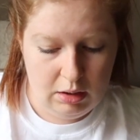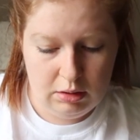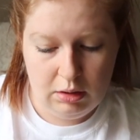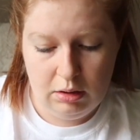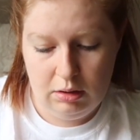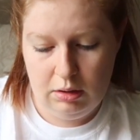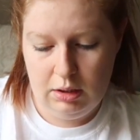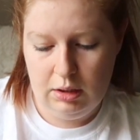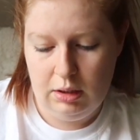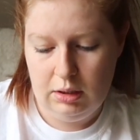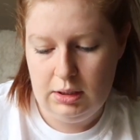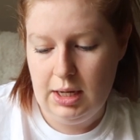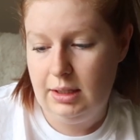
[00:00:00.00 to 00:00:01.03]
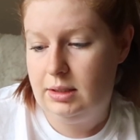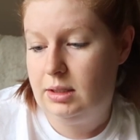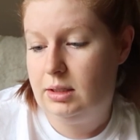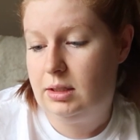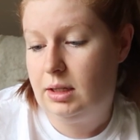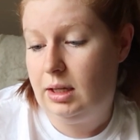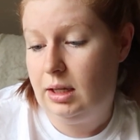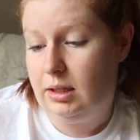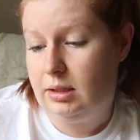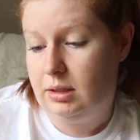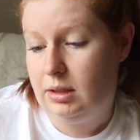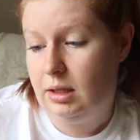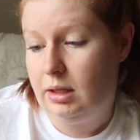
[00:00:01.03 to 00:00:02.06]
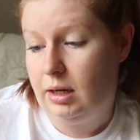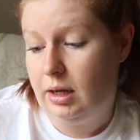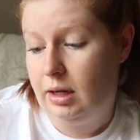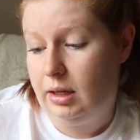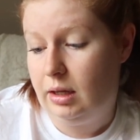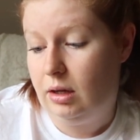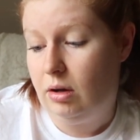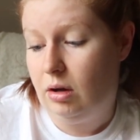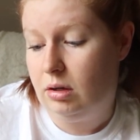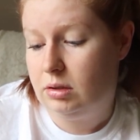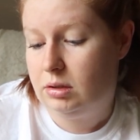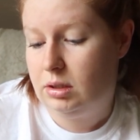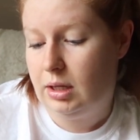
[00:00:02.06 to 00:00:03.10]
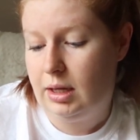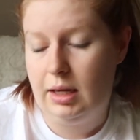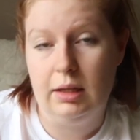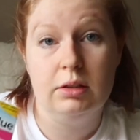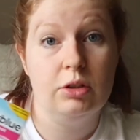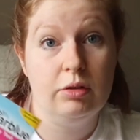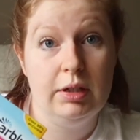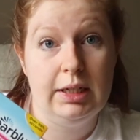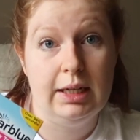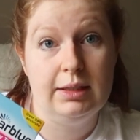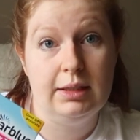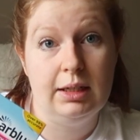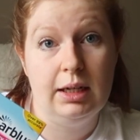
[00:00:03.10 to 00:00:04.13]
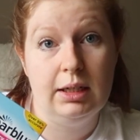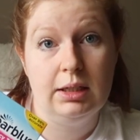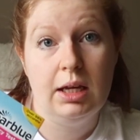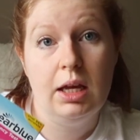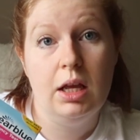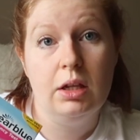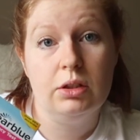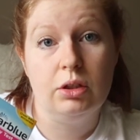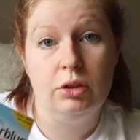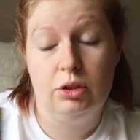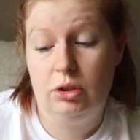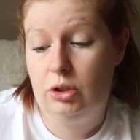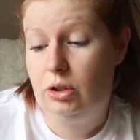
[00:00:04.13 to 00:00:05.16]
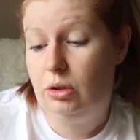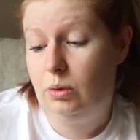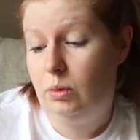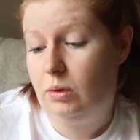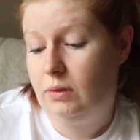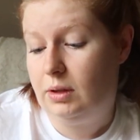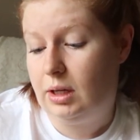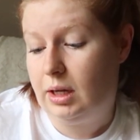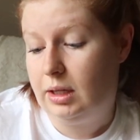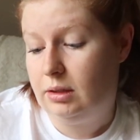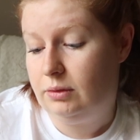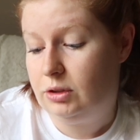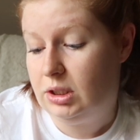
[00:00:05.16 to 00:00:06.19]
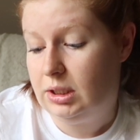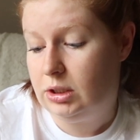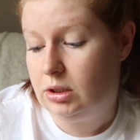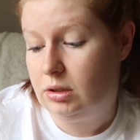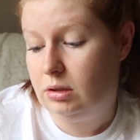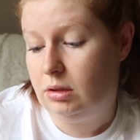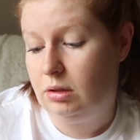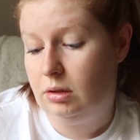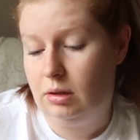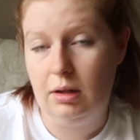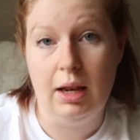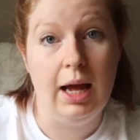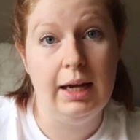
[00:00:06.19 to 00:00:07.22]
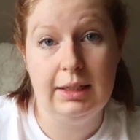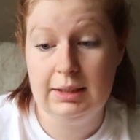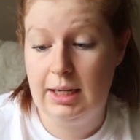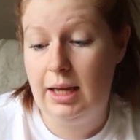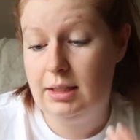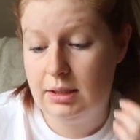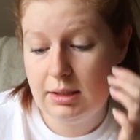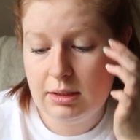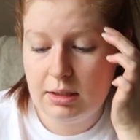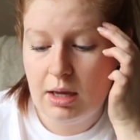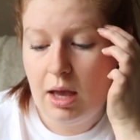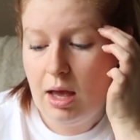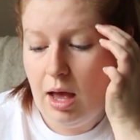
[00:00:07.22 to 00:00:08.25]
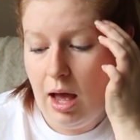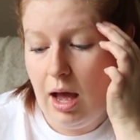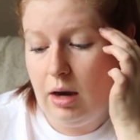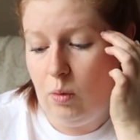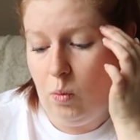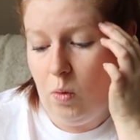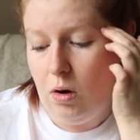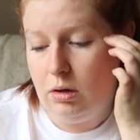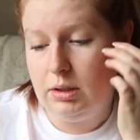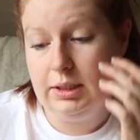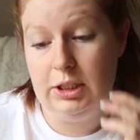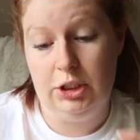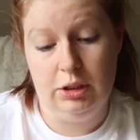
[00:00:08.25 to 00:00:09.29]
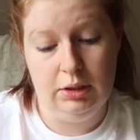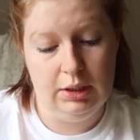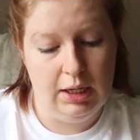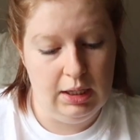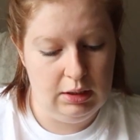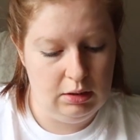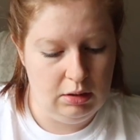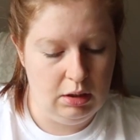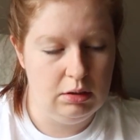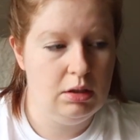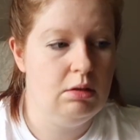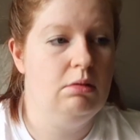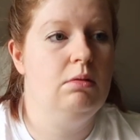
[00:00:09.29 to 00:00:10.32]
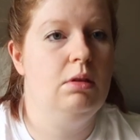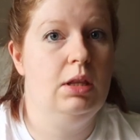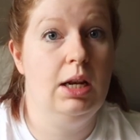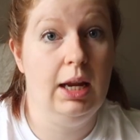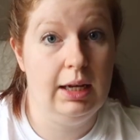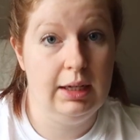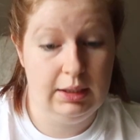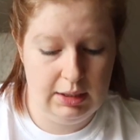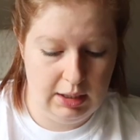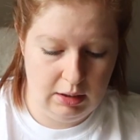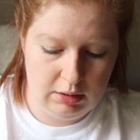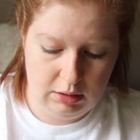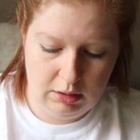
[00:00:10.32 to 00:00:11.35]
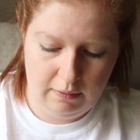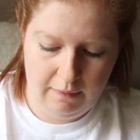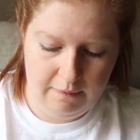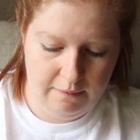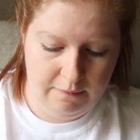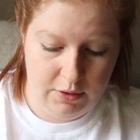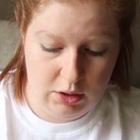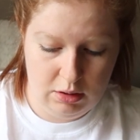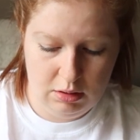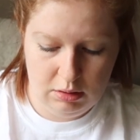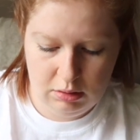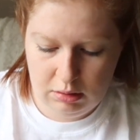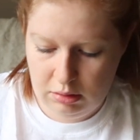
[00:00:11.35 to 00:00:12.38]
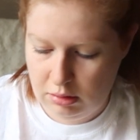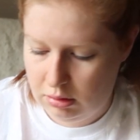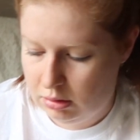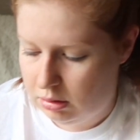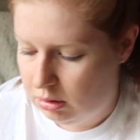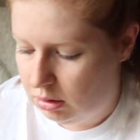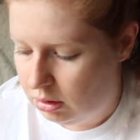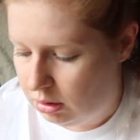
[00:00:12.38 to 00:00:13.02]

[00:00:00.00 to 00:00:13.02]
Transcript: So the test kit that I got has three tests in it. It's got two of the kind of traditional line tests and one digital test. So I'll do the line test first.